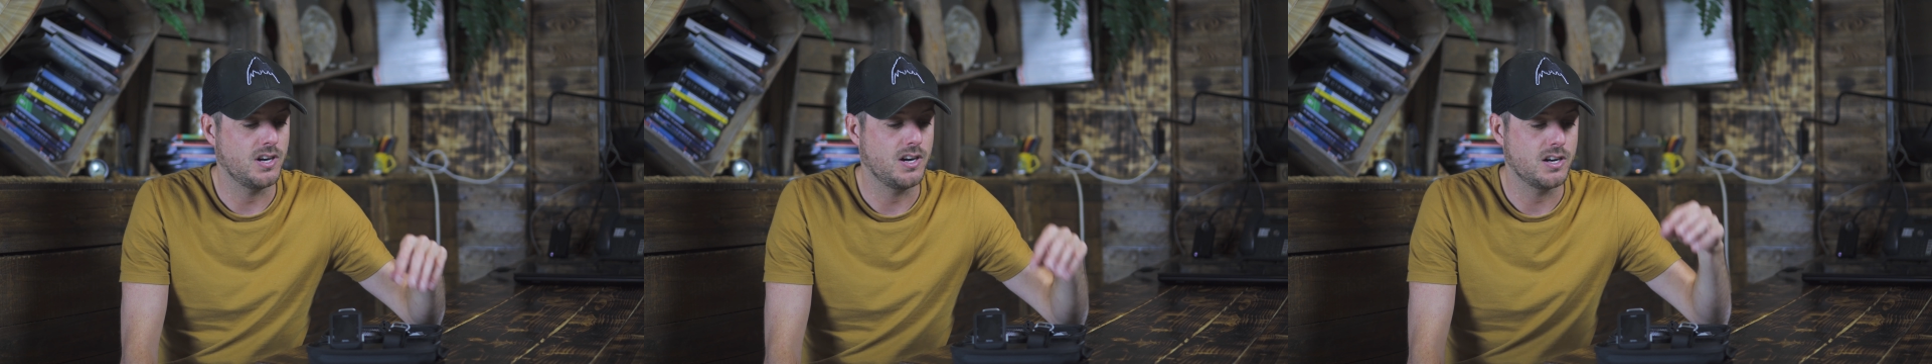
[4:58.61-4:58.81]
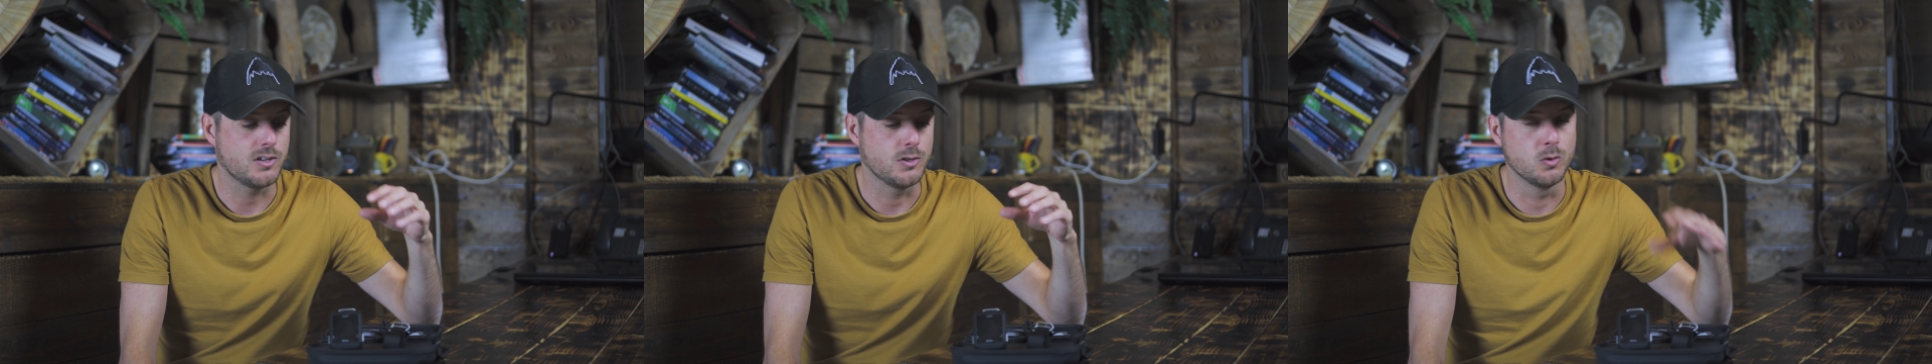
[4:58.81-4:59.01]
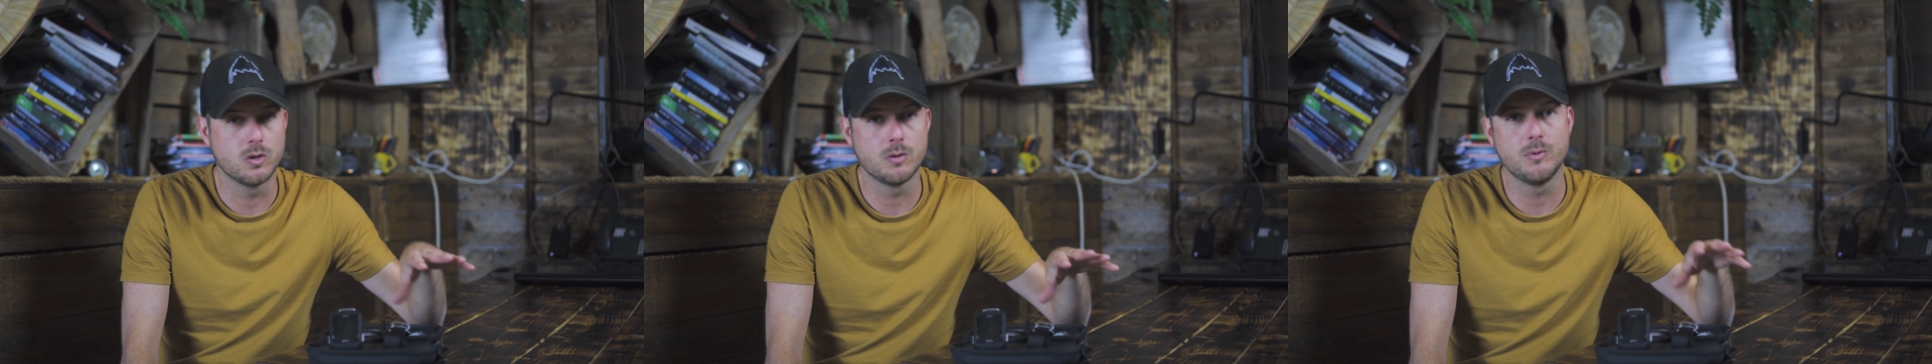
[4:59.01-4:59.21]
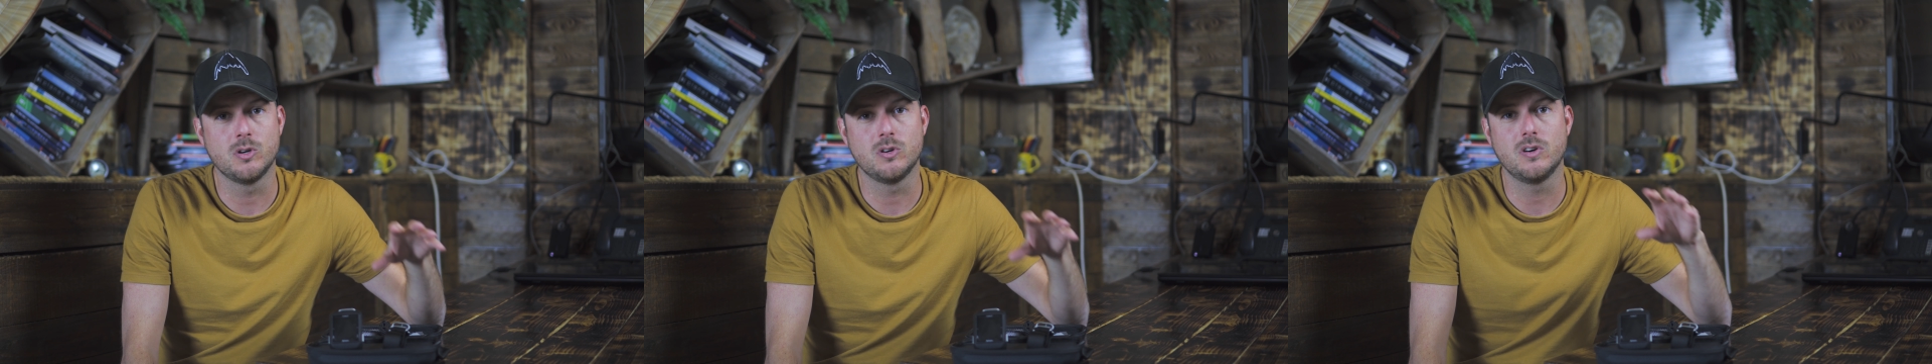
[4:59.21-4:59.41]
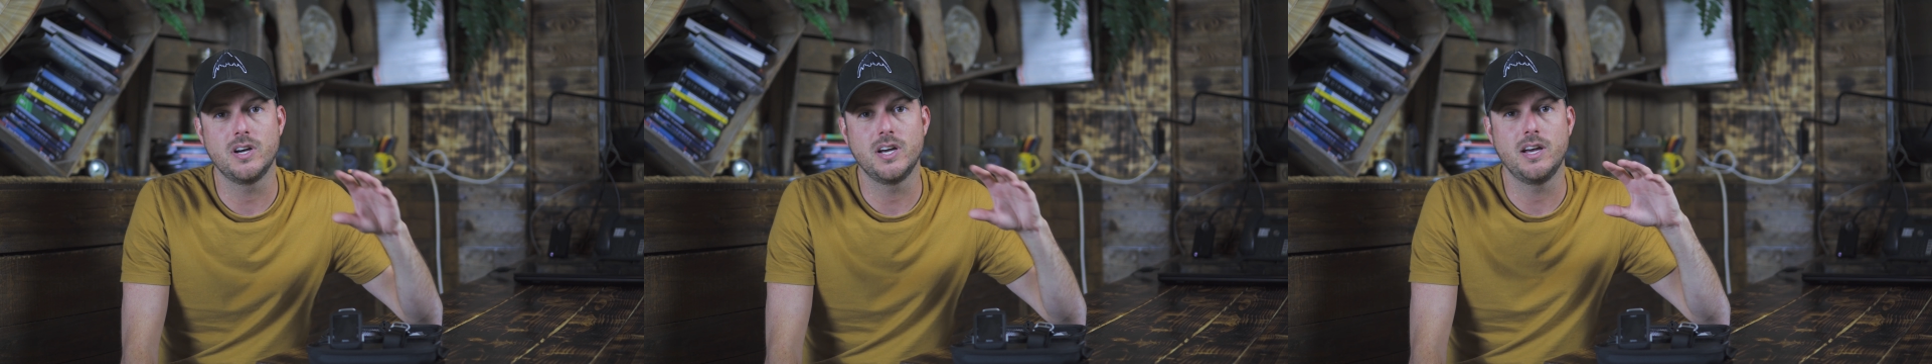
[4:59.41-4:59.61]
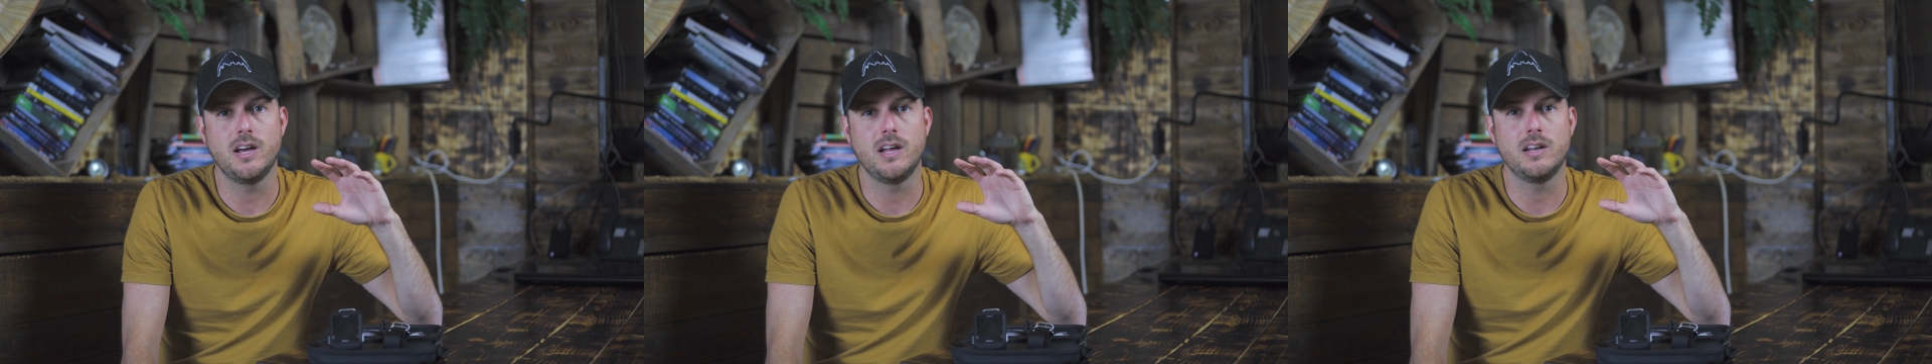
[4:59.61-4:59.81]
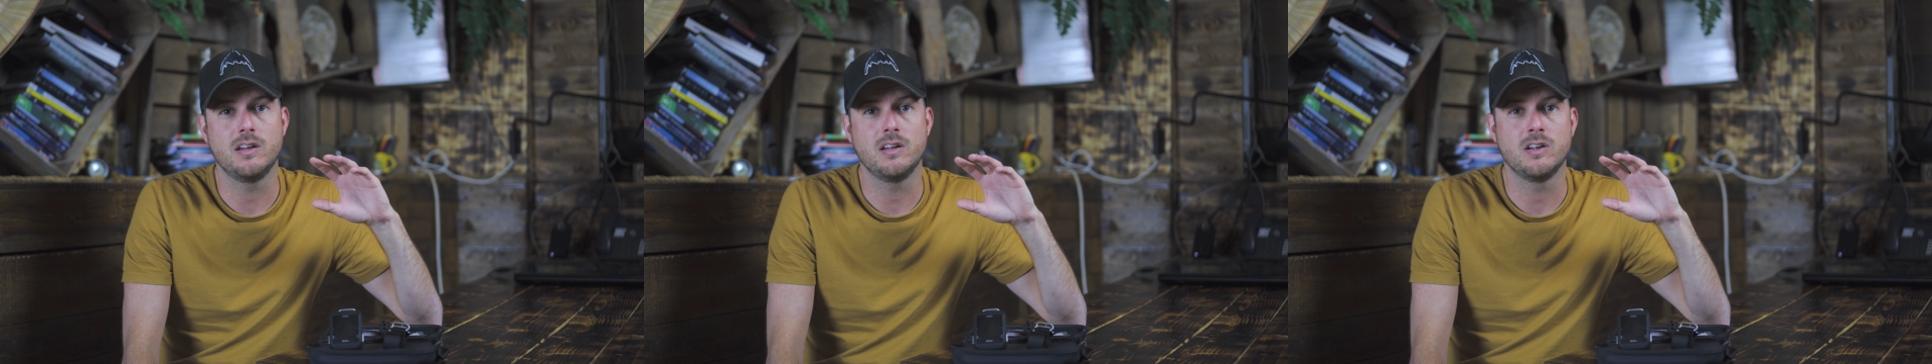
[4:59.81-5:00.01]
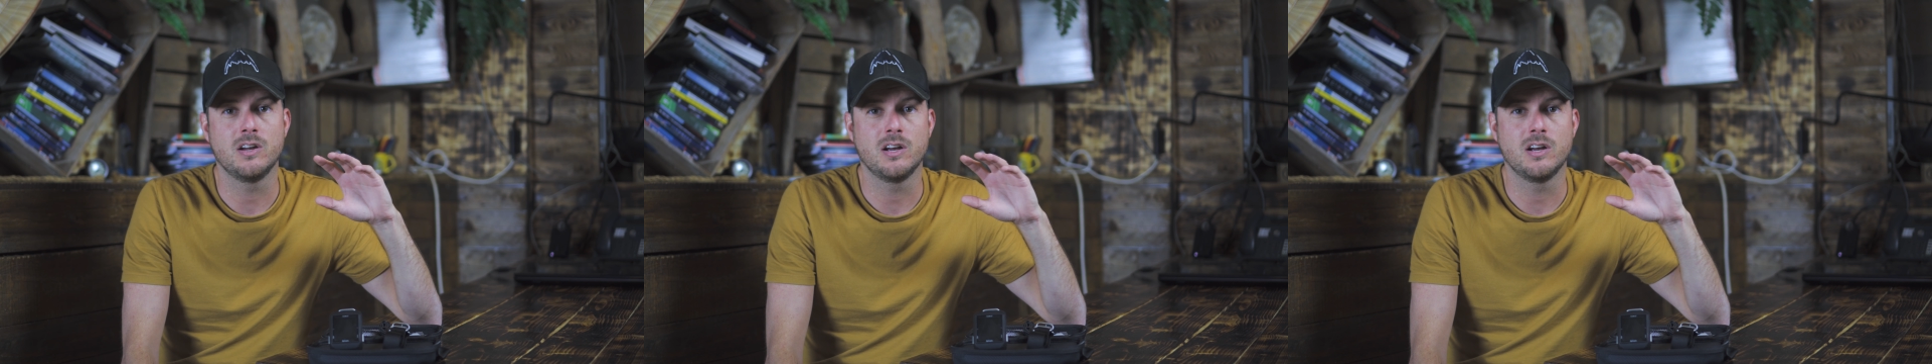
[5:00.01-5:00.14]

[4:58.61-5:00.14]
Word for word: are durable and